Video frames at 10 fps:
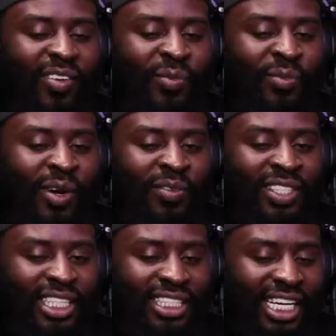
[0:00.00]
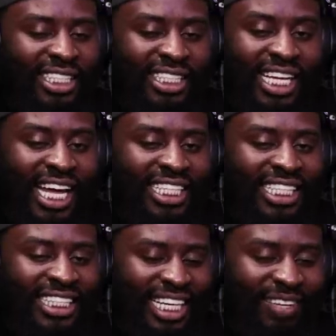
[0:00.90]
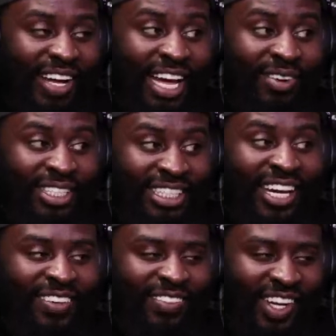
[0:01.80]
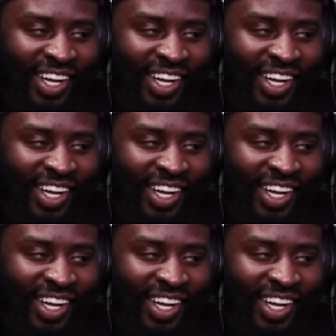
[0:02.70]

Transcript: Marvin said, Tazer said, I didn't sleep. I was up.